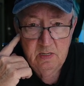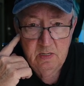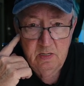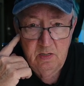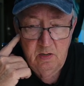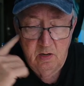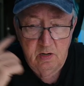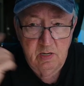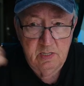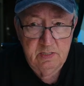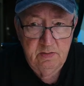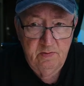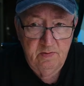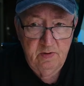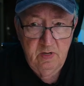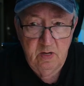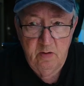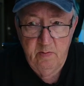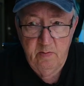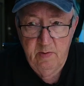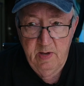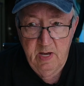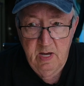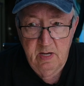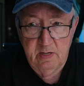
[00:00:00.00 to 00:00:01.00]
guards have
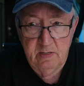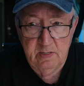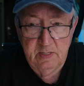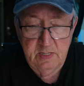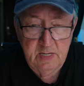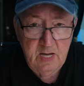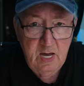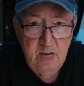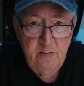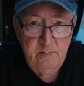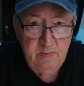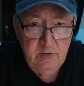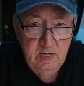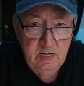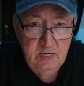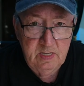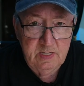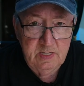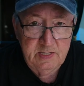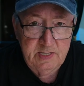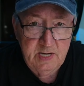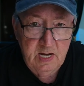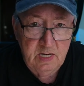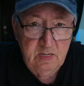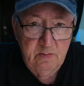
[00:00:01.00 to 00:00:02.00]
come out and got me
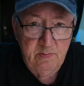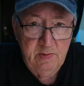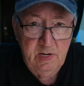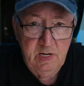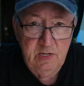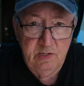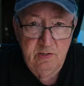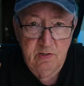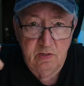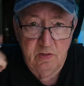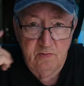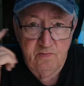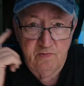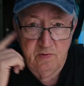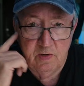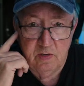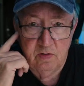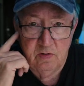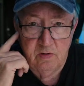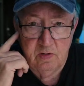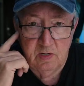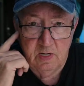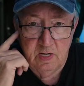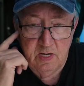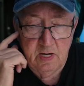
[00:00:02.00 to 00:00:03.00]
and taken me to the front
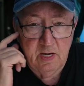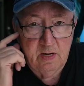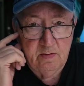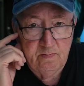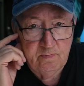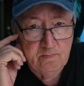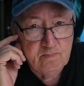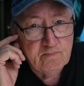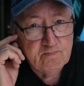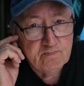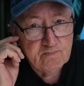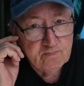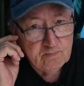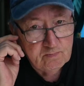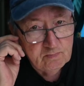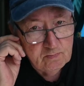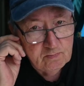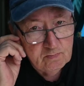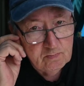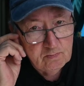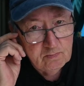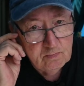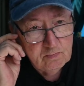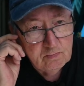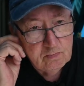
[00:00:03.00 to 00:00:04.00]
of the line.
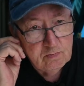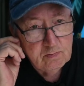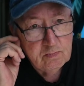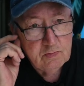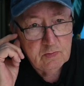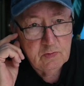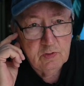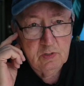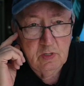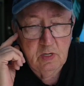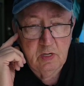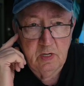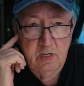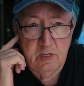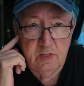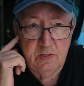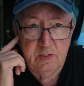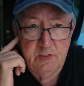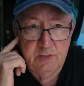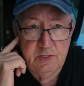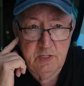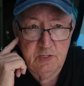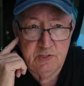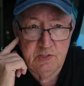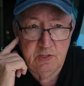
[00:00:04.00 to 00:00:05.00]
Uh,
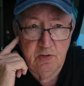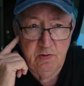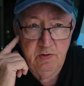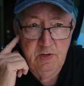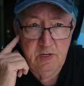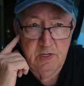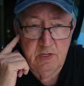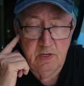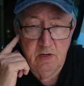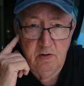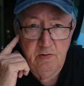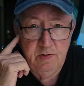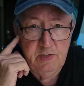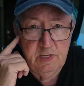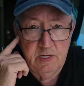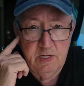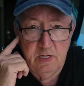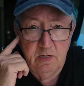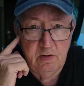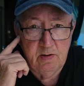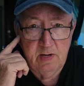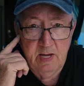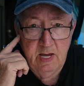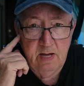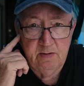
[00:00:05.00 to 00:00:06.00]
just so you know, you
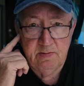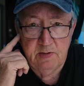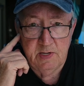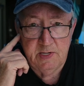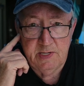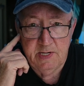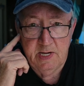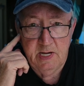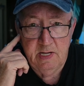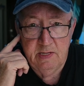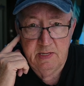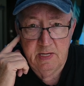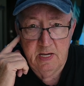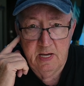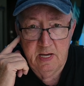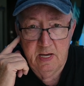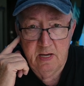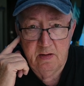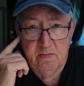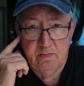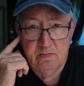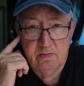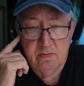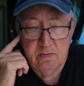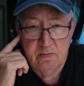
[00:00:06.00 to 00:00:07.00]
don't have to take
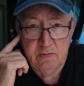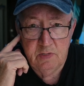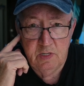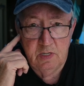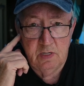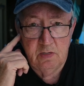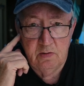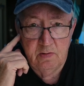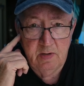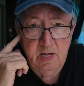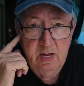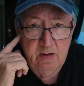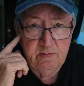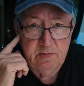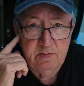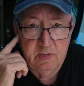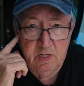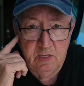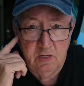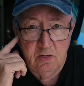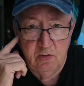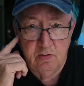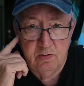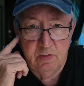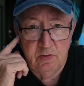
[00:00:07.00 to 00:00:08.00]
that. You don't have to
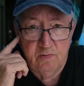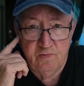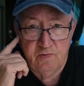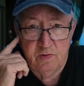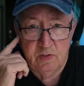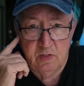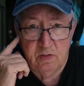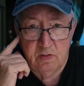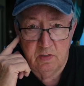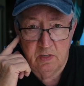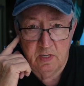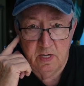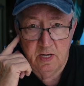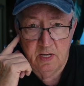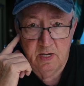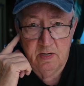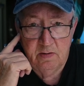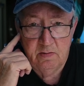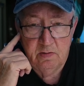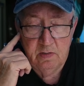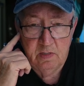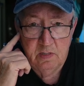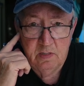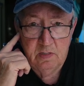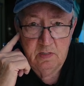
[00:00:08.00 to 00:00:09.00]
go to the front of the line.
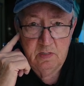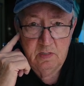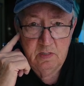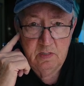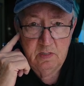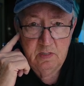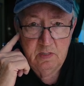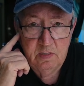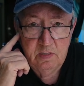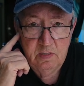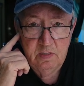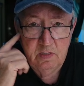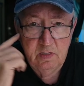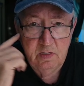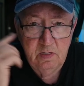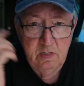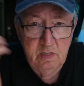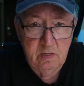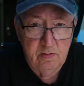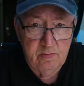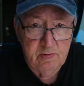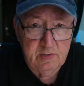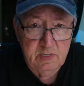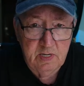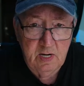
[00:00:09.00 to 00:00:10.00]

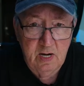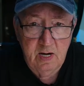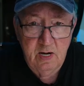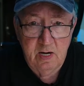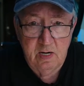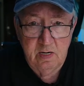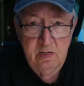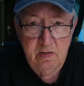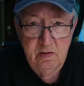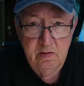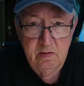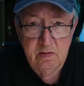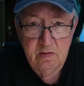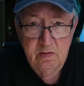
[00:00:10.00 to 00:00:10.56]
You're retired.